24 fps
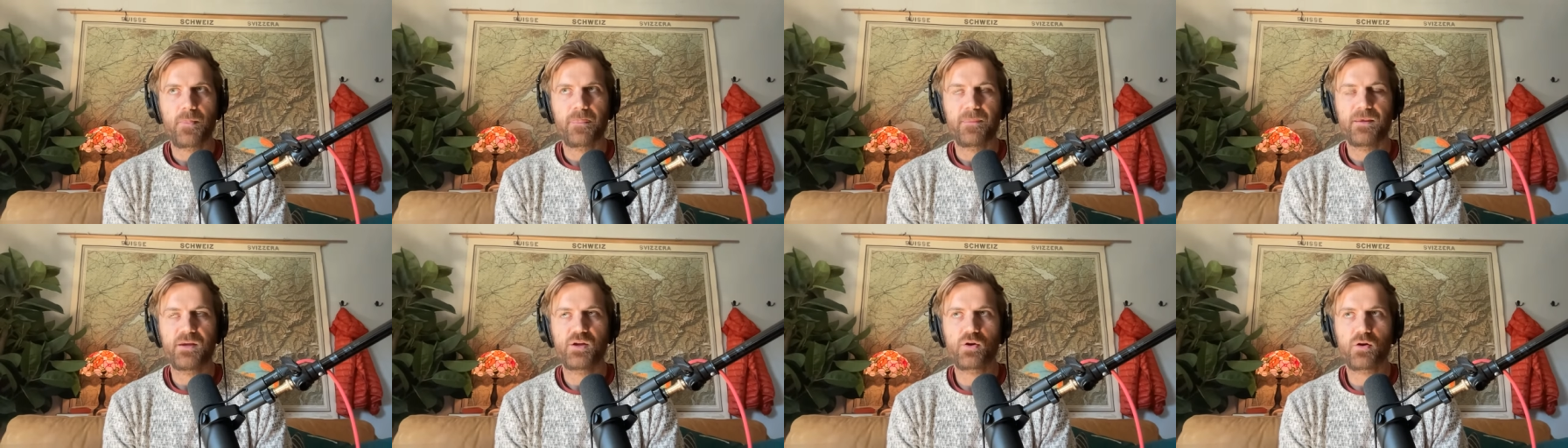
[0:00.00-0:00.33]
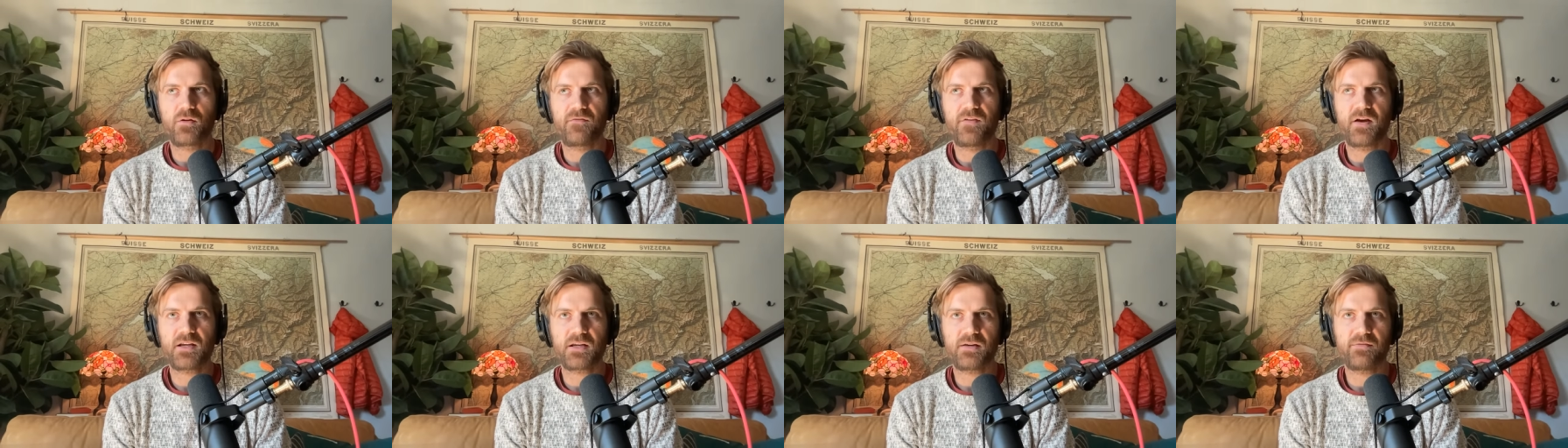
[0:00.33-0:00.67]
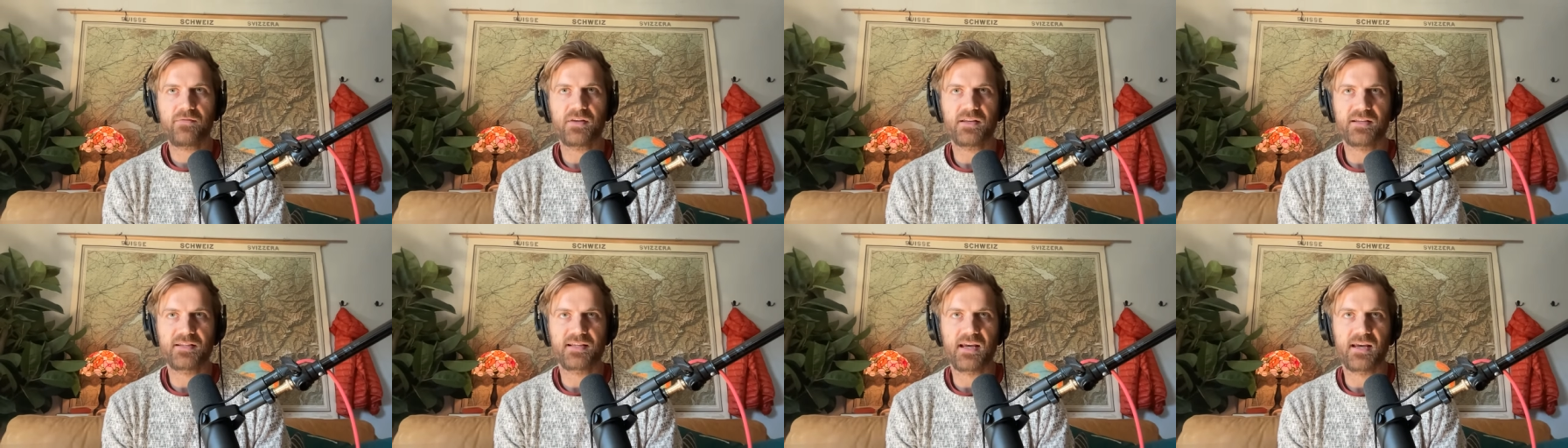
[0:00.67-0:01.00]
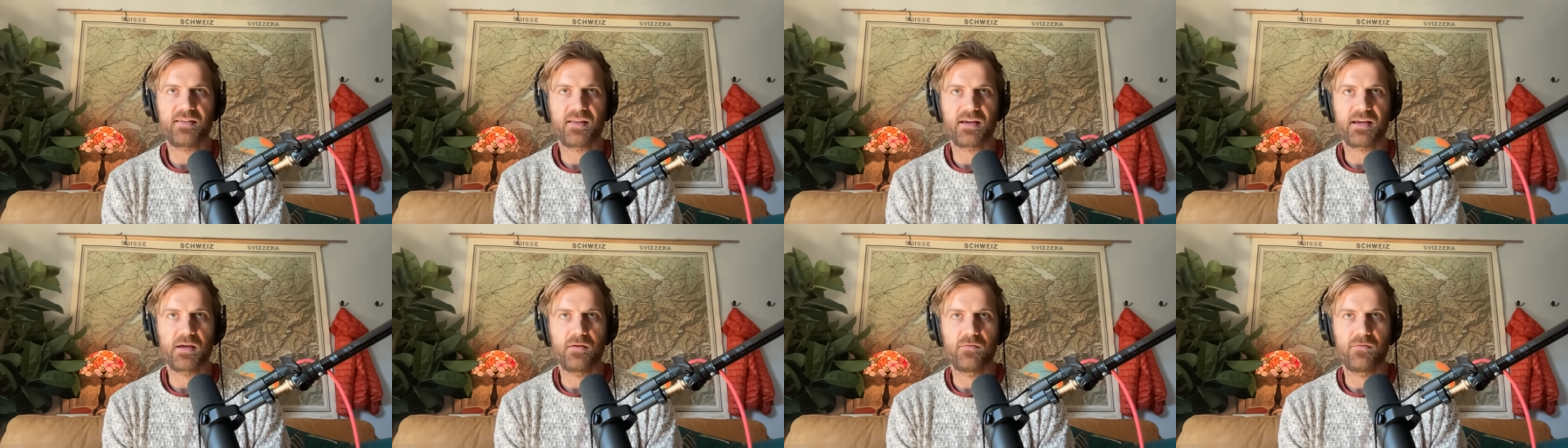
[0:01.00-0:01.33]
you're effectively
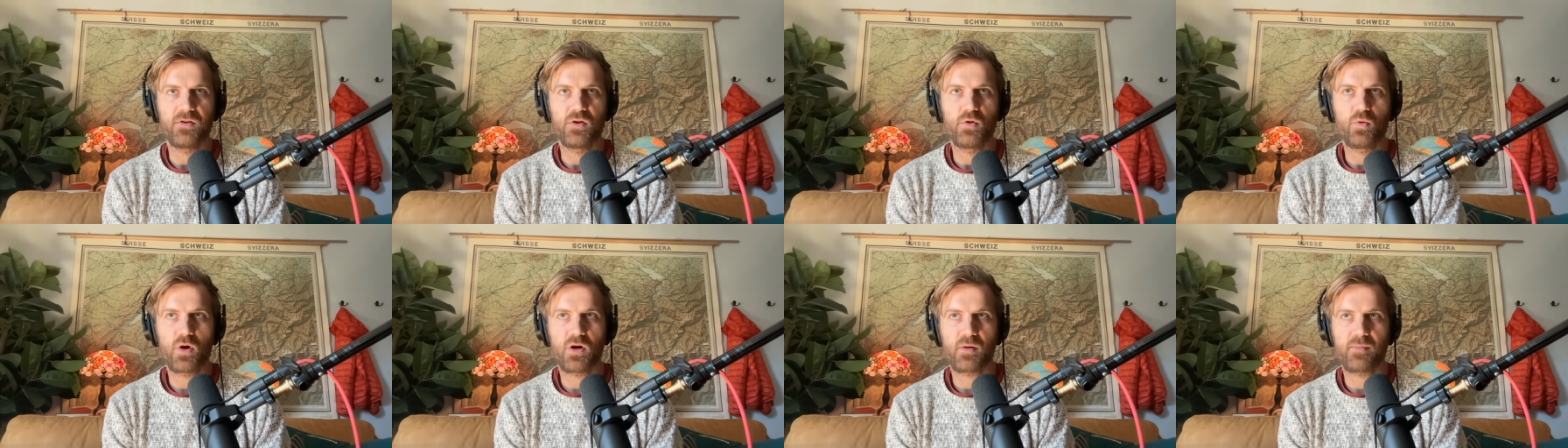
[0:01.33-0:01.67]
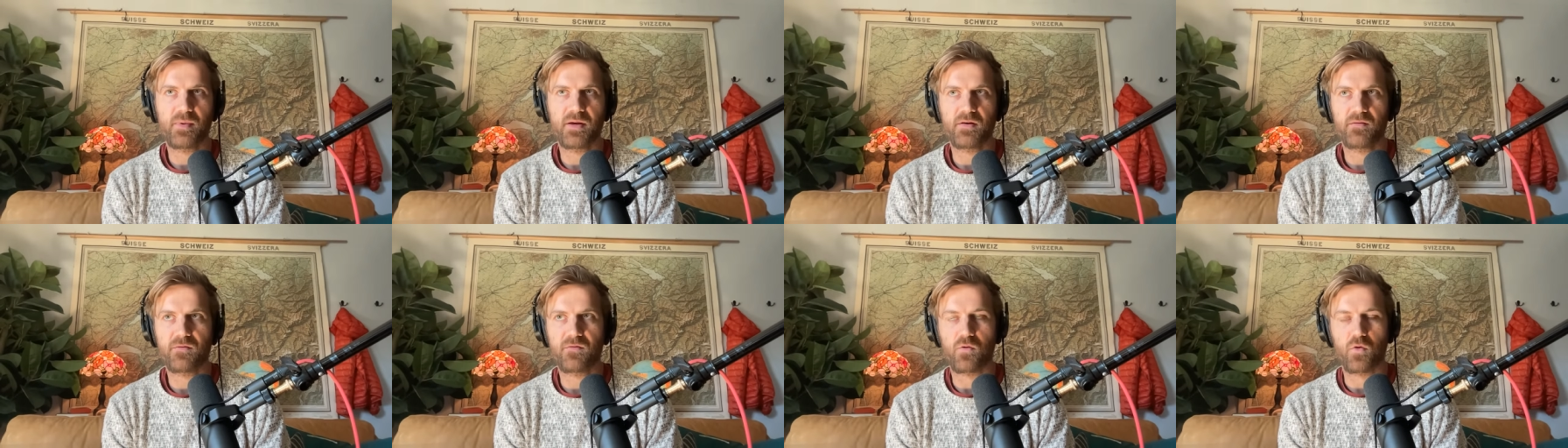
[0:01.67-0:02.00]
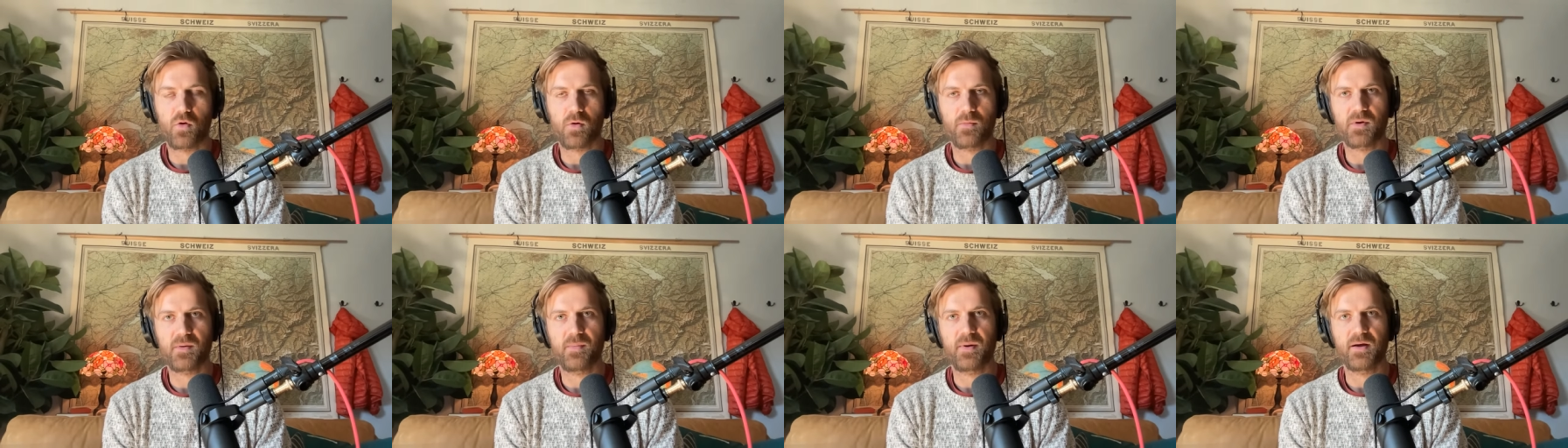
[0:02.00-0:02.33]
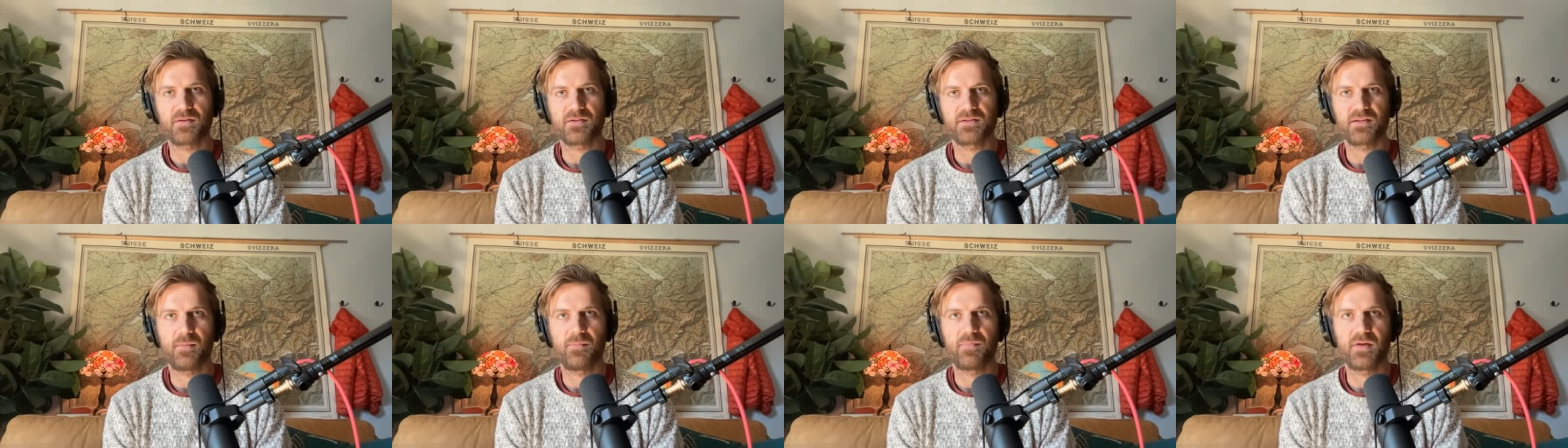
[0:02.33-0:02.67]
saying like if you want to be informed
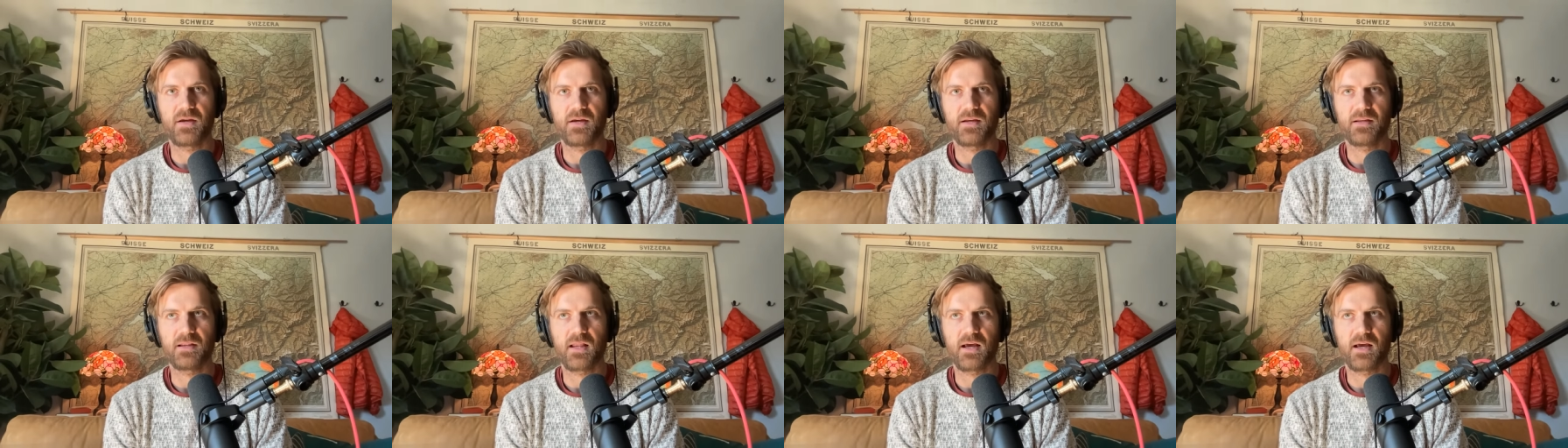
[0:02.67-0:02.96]
about something,